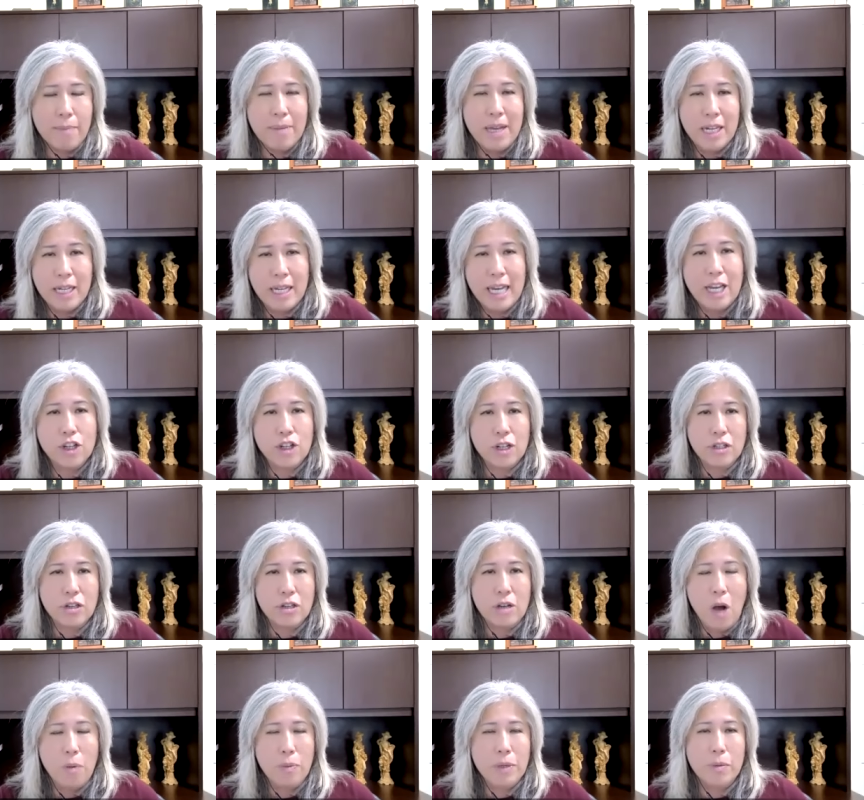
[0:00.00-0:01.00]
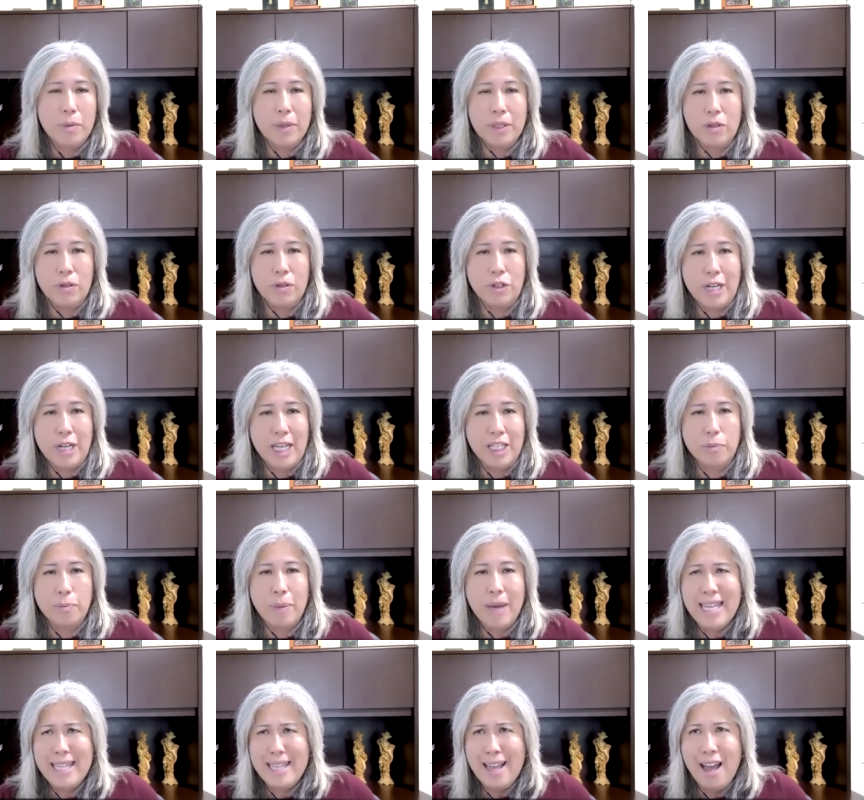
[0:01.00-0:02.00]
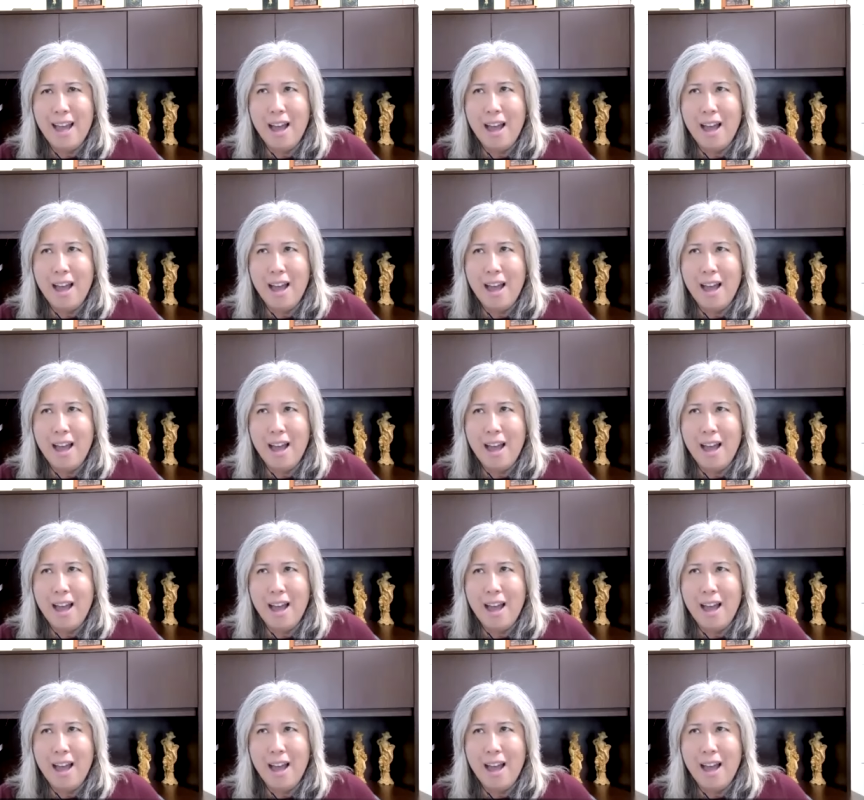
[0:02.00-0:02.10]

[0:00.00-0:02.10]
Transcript: medication to help you with your chest pain?